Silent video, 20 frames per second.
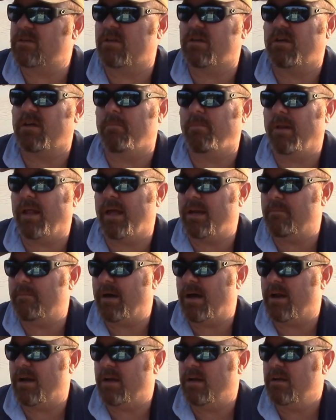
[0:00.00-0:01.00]
gonna complain
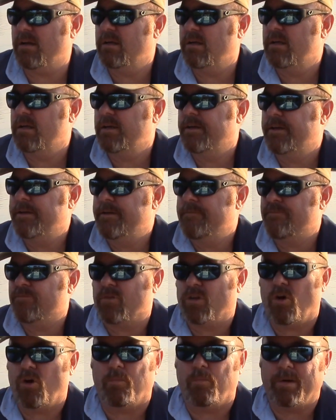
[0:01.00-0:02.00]
about it.
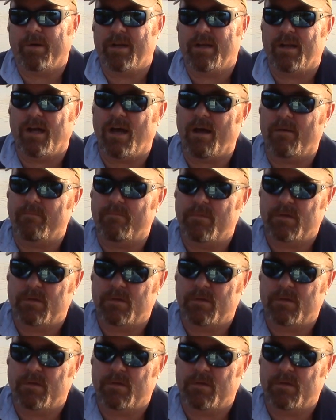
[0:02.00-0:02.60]
Open it up,